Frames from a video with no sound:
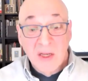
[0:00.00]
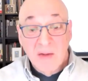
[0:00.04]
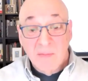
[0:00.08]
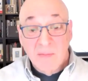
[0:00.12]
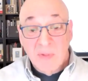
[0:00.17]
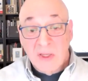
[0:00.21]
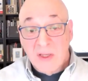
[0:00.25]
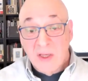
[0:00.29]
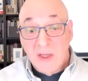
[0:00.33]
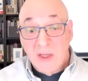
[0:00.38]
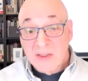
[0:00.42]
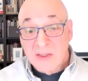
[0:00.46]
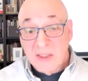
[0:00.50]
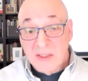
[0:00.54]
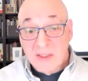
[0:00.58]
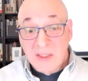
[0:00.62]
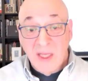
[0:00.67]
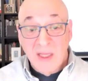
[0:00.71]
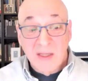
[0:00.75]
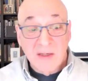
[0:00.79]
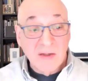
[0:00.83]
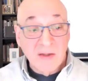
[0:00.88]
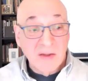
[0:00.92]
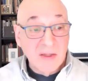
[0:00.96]
Because at the
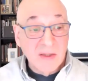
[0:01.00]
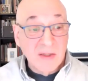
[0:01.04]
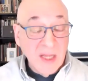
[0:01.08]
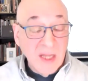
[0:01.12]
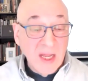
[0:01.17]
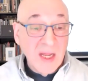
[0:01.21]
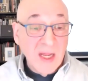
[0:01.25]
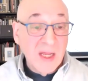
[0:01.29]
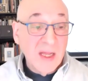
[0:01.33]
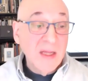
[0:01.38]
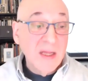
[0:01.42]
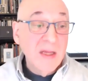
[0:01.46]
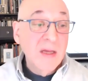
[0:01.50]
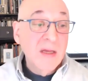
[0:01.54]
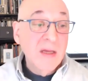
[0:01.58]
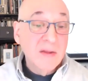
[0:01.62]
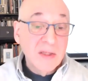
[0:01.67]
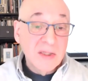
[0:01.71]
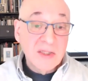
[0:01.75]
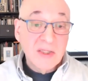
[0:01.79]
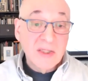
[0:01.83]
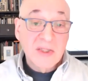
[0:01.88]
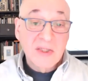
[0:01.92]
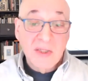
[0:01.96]
end of the day,
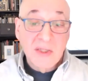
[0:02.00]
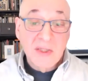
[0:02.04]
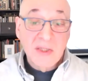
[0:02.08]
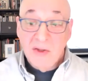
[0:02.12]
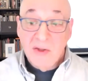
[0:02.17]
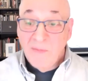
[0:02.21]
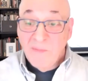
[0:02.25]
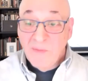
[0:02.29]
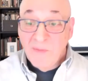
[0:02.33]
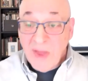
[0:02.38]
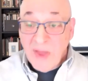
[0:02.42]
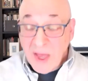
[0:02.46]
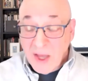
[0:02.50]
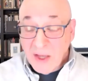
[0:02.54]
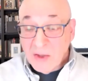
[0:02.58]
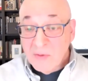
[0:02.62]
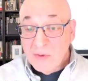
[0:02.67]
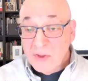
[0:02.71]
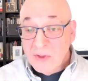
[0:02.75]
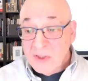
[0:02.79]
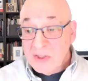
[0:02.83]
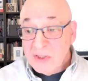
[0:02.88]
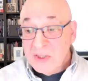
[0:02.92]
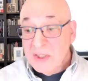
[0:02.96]
this is the value in
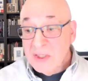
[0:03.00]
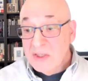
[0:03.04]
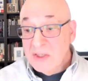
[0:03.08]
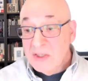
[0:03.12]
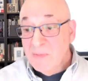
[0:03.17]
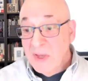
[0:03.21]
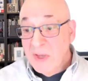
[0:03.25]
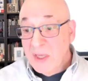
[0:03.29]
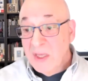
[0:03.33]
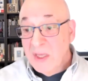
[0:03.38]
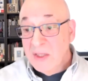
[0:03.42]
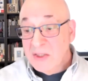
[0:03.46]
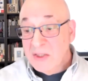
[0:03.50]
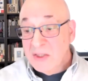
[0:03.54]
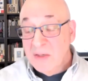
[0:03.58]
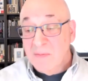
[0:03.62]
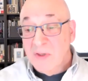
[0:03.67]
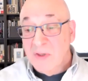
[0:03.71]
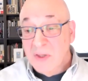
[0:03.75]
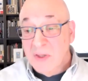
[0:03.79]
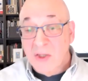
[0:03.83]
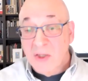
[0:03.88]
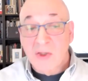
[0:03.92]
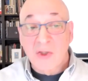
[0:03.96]
this is making it
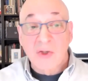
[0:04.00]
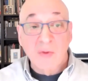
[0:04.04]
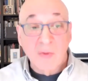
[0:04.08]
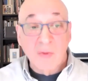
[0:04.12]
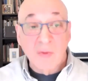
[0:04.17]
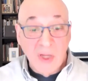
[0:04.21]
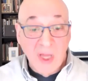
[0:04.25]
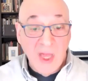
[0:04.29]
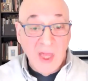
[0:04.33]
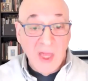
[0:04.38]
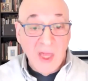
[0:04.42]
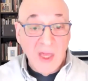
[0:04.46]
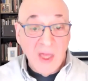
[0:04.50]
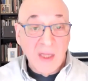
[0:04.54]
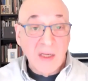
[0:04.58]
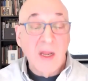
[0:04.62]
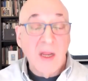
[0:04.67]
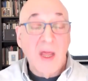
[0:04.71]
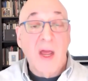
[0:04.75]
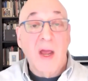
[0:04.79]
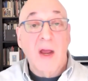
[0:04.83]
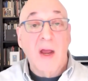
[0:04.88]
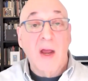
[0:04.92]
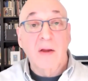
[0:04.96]
something that you can,
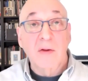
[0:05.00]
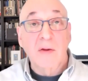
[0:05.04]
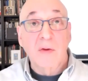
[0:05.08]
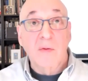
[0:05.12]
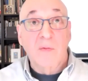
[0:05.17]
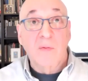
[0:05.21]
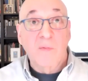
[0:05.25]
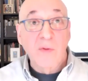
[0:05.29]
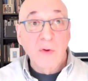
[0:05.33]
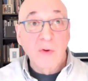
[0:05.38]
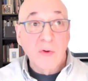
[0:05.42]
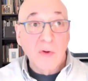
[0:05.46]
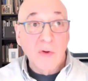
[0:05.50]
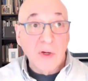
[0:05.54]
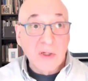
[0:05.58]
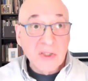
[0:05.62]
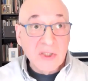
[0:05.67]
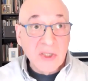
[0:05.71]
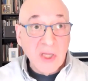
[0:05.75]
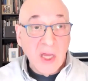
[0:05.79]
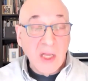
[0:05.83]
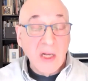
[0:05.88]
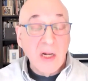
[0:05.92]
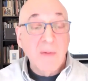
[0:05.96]
uh, you feel
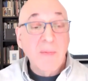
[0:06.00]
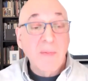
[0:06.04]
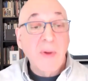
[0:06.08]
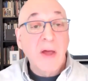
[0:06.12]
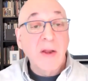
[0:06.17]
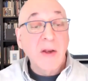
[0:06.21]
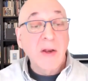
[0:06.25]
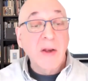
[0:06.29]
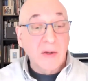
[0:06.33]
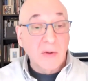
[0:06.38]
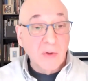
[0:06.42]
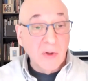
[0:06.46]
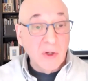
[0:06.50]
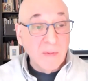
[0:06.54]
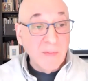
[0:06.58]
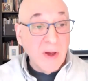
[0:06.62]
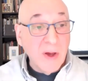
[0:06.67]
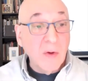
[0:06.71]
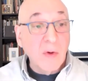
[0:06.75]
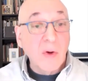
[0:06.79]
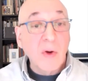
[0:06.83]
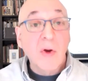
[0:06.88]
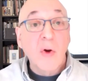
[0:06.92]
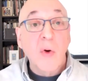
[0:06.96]
excited about and good
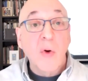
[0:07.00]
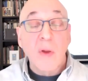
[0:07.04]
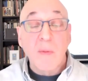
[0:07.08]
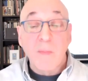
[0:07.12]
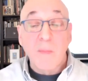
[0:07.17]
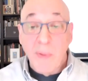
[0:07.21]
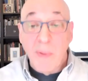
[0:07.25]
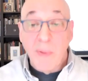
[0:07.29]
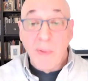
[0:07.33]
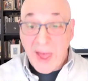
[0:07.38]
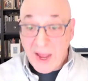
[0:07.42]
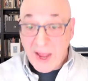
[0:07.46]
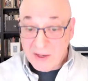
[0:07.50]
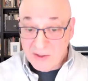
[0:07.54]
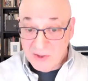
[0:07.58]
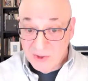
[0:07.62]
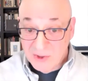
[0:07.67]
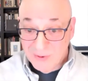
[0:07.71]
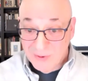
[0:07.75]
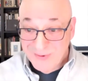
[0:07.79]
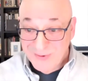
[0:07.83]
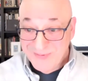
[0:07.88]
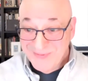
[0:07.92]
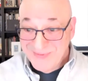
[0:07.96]
about going back to.